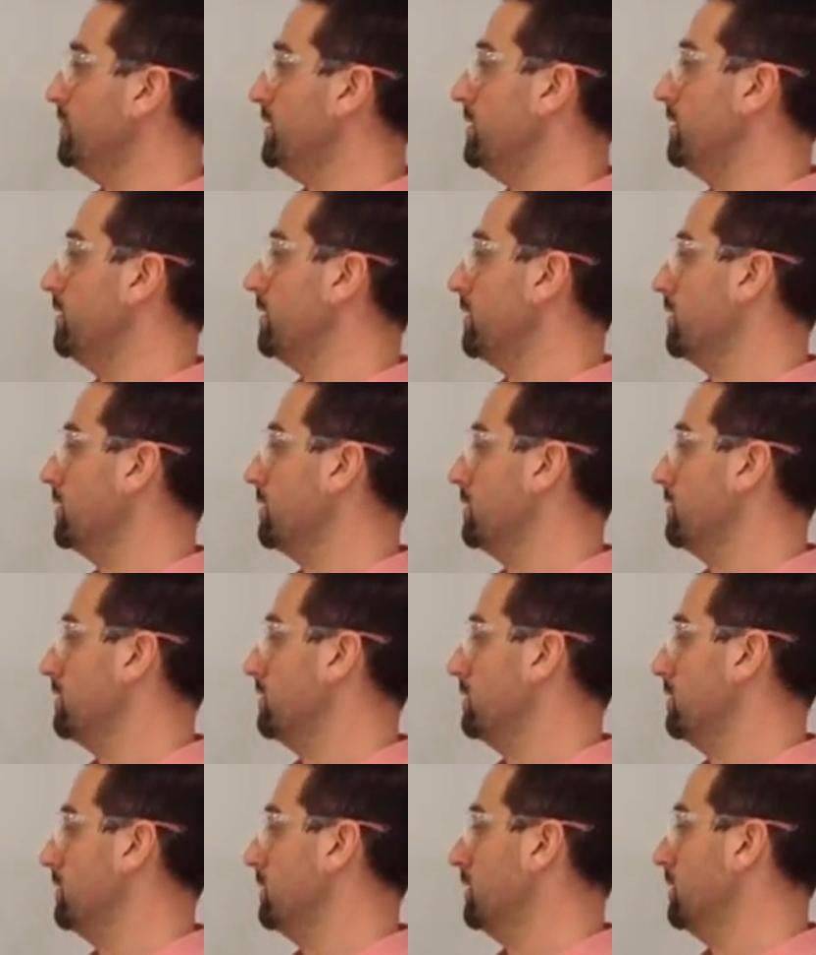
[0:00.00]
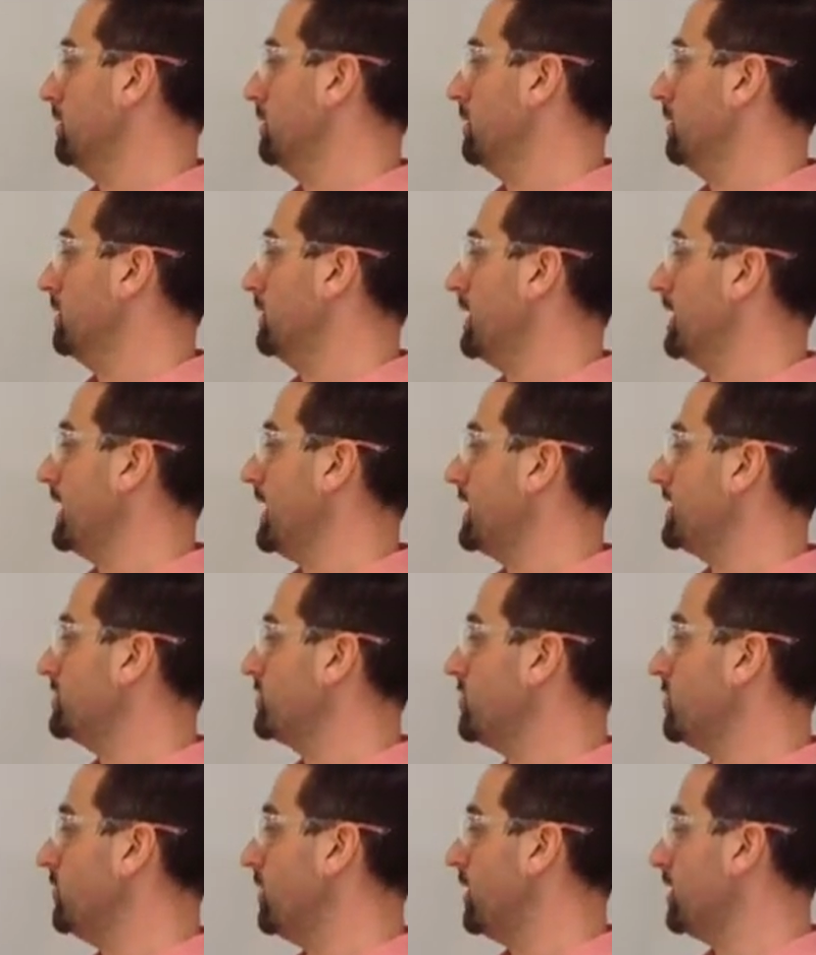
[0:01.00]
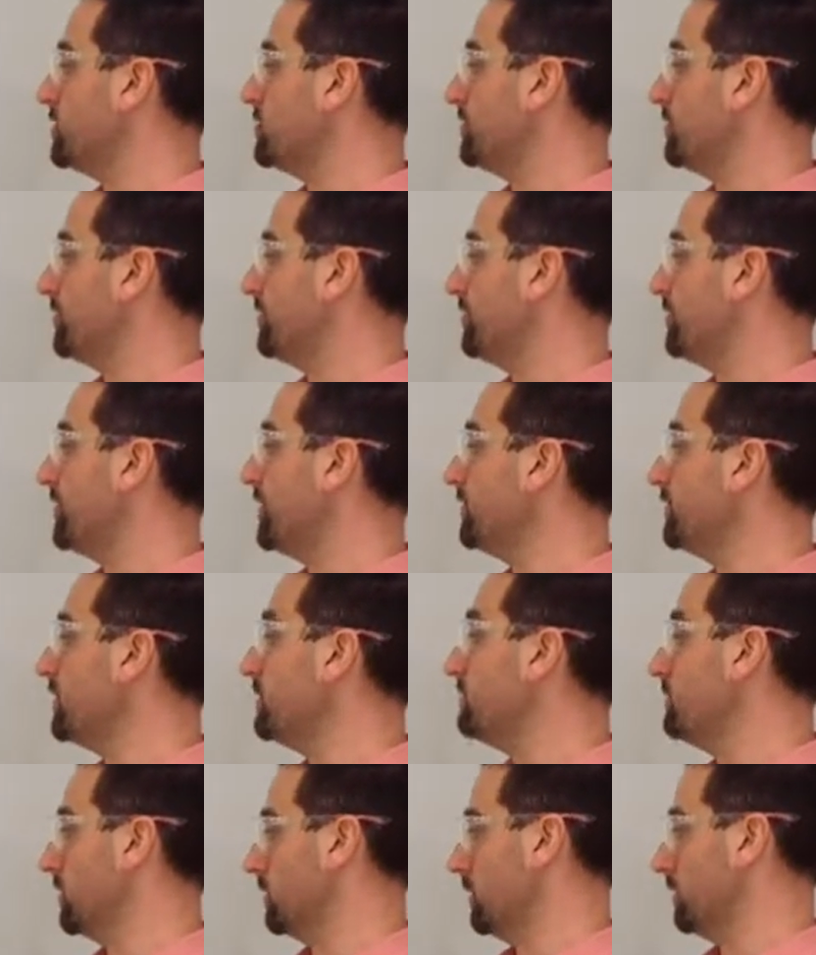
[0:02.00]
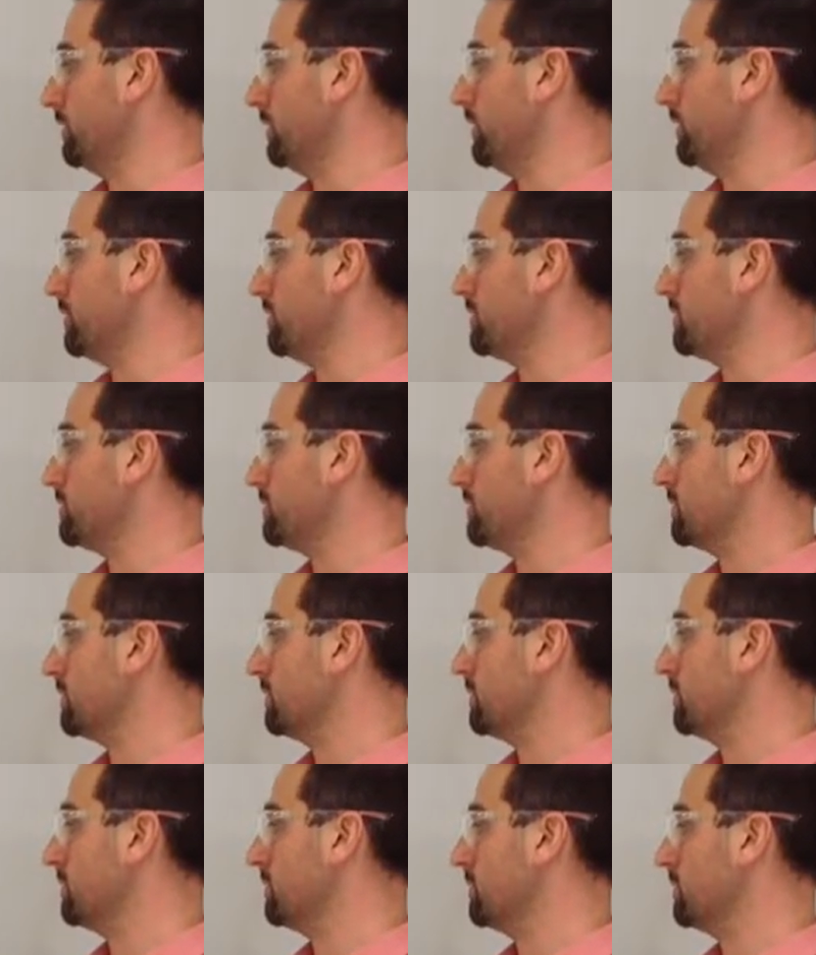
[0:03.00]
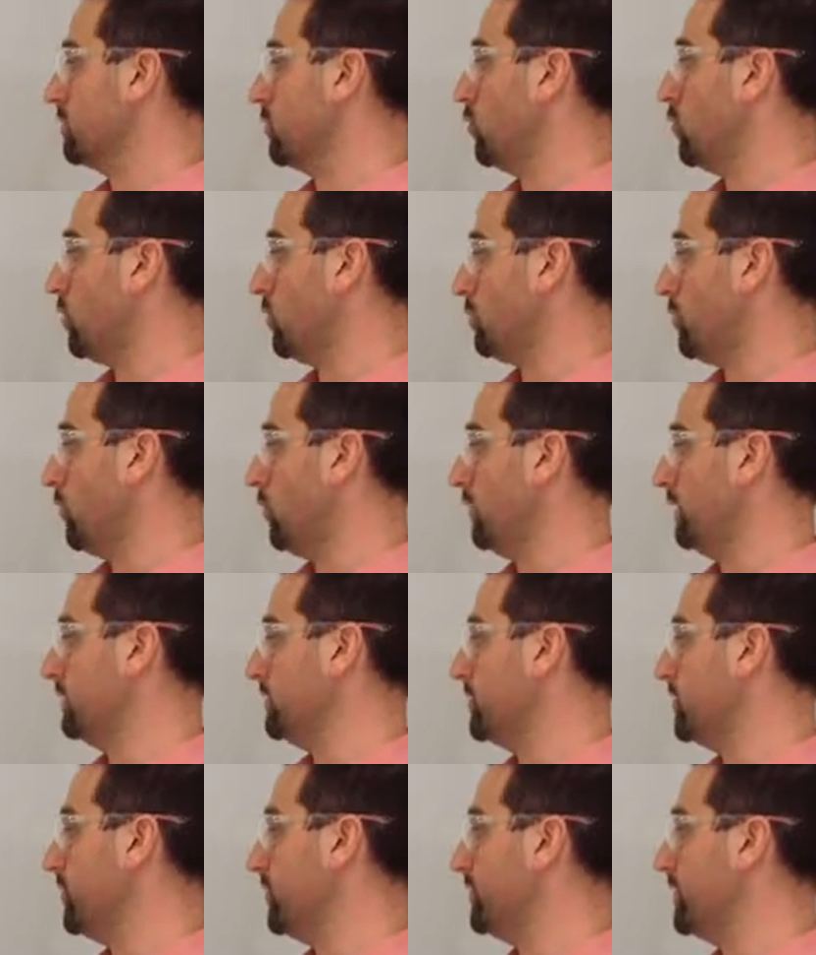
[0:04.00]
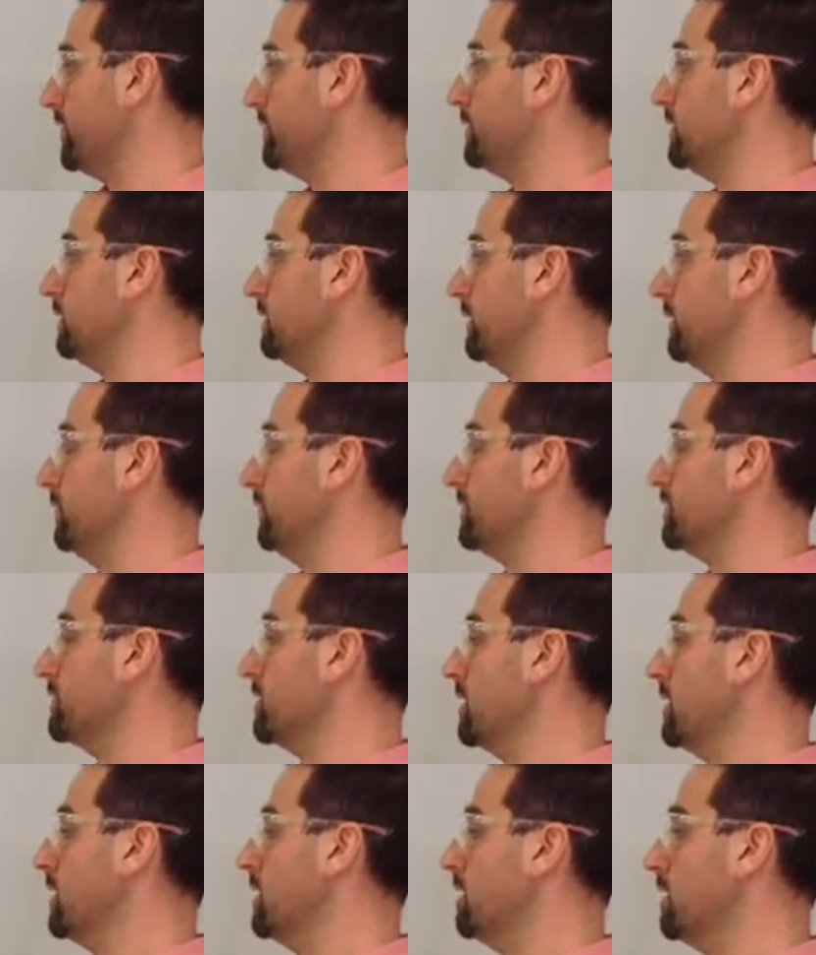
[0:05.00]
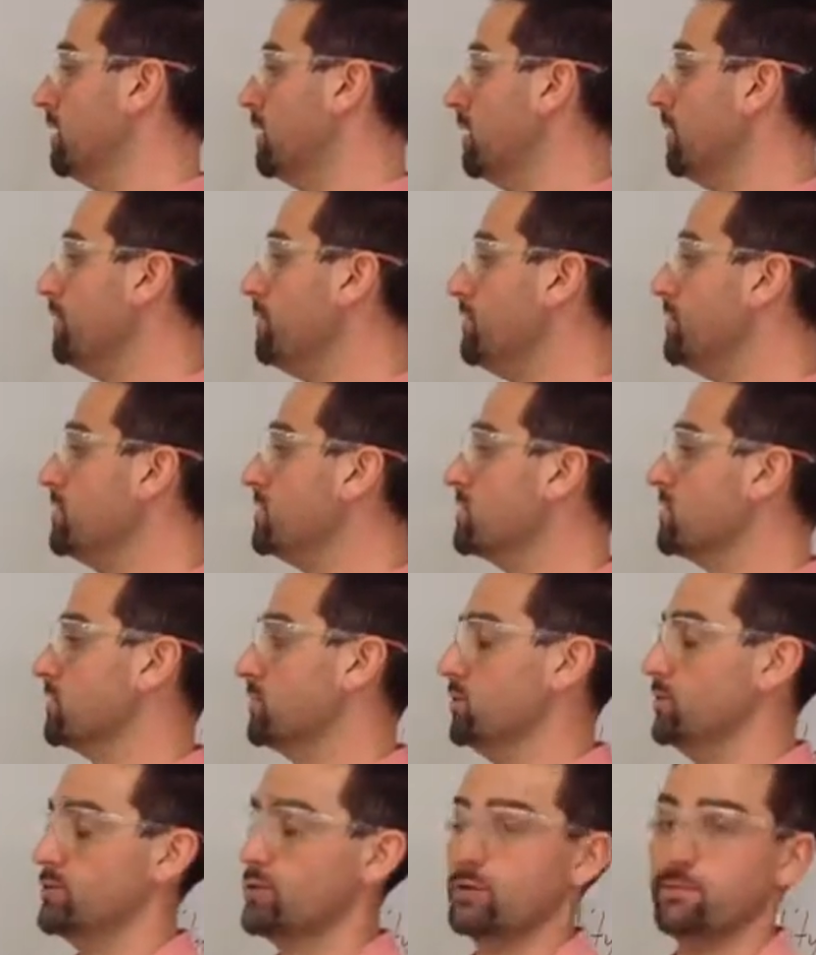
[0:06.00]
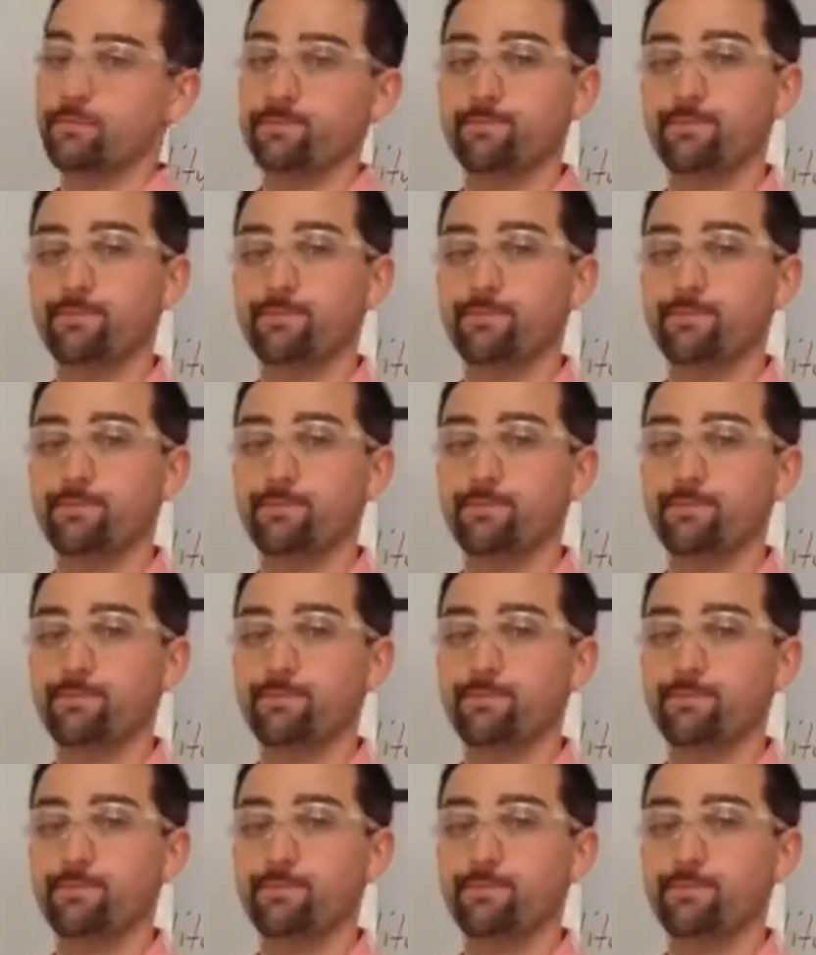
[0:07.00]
beaker that has 250 milliliters, or 0.250 liters, of this solution?